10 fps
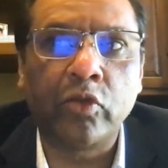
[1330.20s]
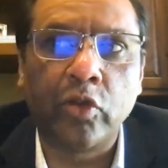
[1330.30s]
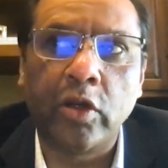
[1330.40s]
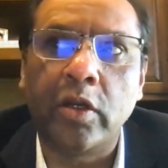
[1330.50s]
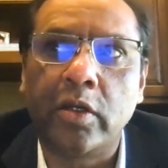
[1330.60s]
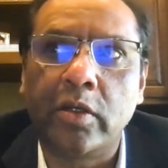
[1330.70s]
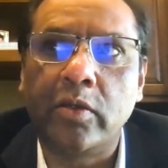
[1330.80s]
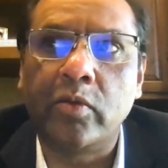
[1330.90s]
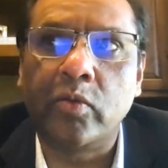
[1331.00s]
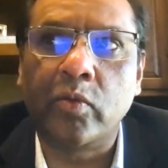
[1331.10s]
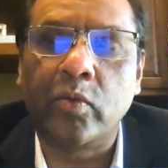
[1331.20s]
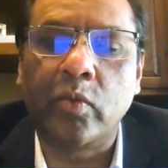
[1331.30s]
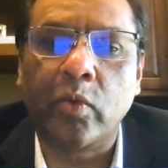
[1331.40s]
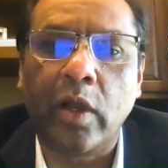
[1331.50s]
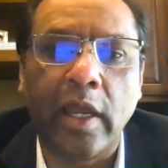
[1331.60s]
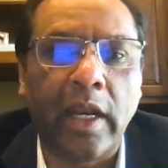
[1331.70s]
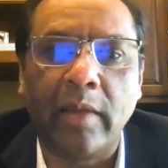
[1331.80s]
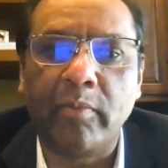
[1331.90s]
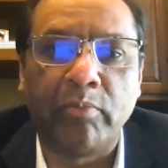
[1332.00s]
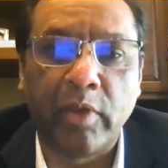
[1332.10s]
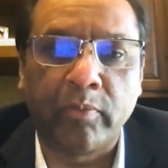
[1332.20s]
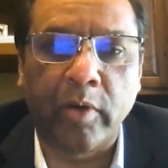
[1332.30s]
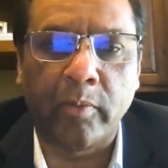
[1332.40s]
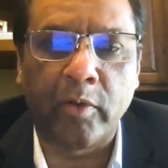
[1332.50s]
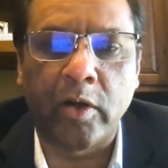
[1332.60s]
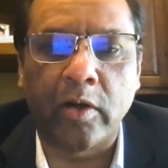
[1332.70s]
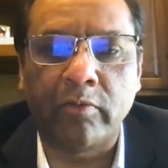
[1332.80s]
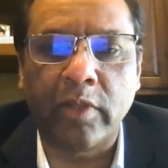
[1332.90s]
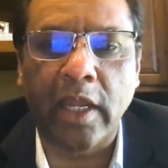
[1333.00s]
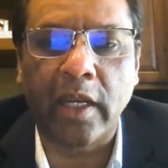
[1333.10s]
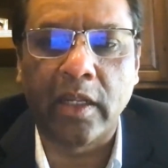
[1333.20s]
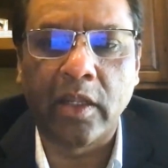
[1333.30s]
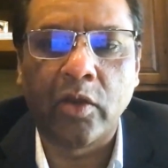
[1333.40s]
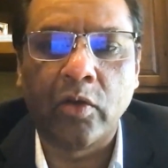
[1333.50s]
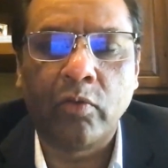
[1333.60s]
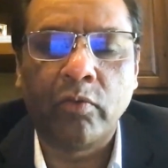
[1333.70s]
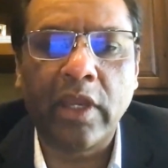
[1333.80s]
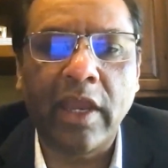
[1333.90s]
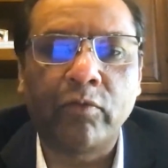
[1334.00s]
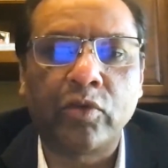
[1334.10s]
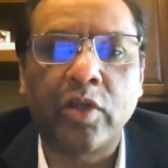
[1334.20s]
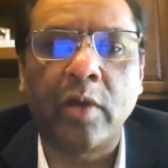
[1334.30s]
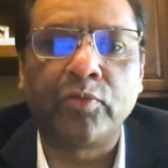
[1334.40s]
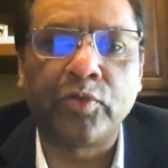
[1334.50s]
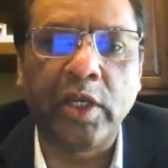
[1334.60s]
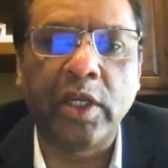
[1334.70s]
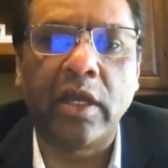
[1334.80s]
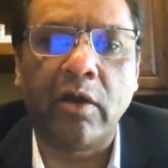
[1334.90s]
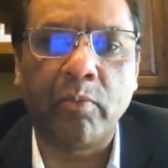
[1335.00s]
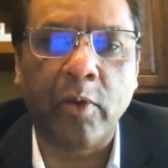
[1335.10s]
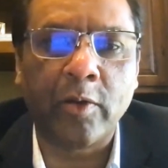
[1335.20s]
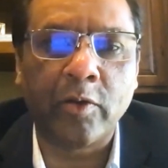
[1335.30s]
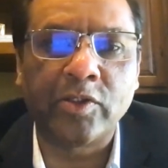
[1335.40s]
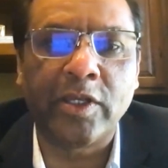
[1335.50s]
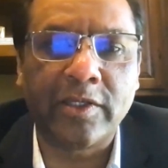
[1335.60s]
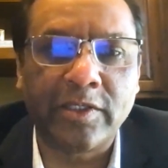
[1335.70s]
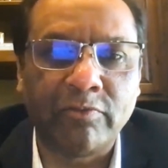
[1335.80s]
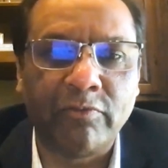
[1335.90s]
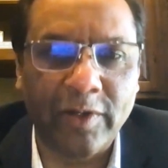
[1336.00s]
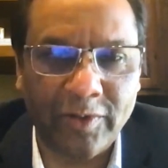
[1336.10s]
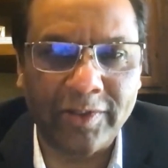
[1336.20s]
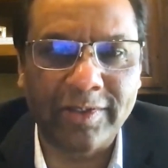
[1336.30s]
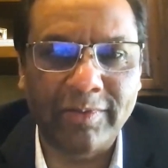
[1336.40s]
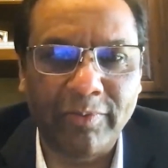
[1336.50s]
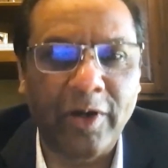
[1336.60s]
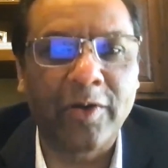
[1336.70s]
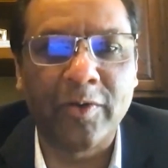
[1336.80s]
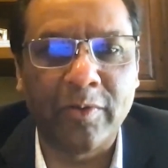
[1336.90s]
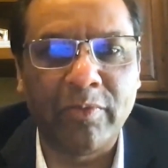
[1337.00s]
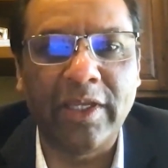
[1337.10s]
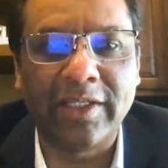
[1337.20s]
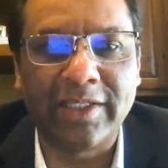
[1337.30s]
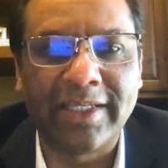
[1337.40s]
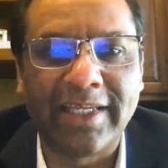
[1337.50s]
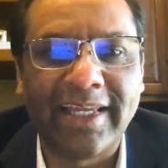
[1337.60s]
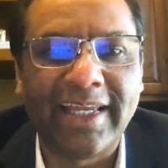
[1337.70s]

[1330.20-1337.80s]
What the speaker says: Third, and I'm a big proponent of that, we have to stop treating our partners as vendors. Partner means,